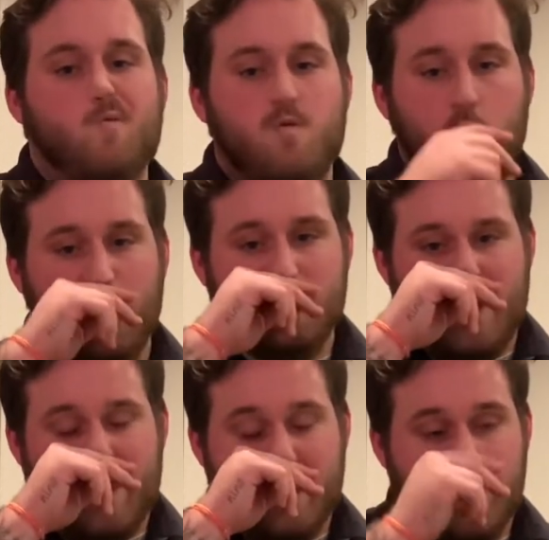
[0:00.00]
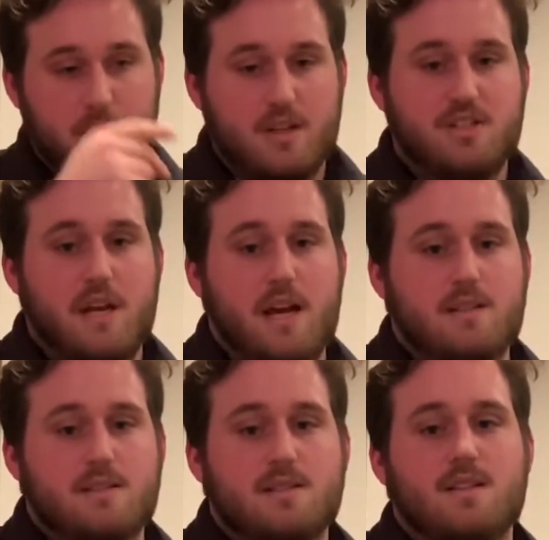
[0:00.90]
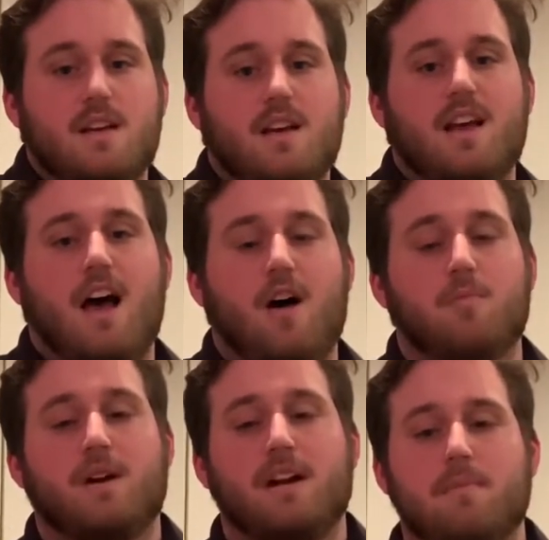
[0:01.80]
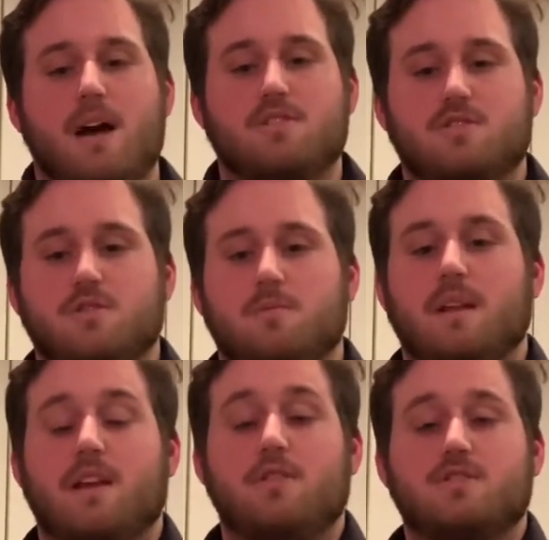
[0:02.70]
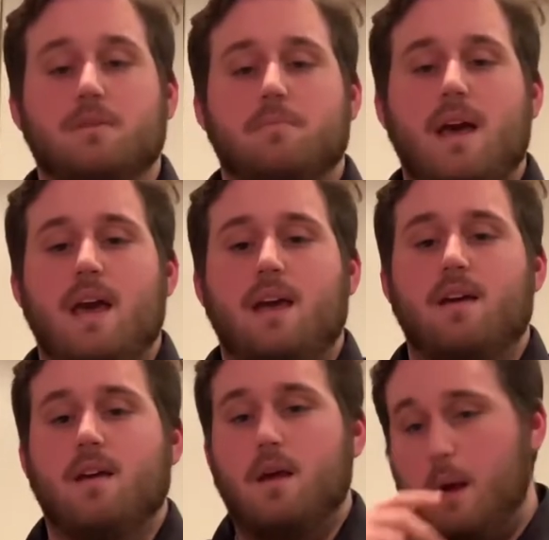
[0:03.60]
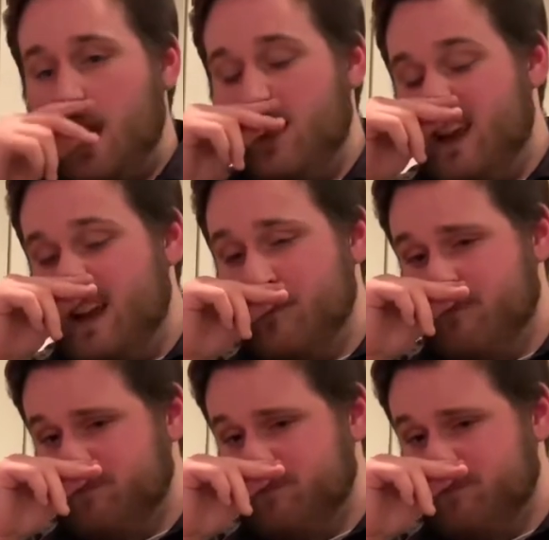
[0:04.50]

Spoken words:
Once I get them their checks, I'll bring them out to them. They usually pay, and then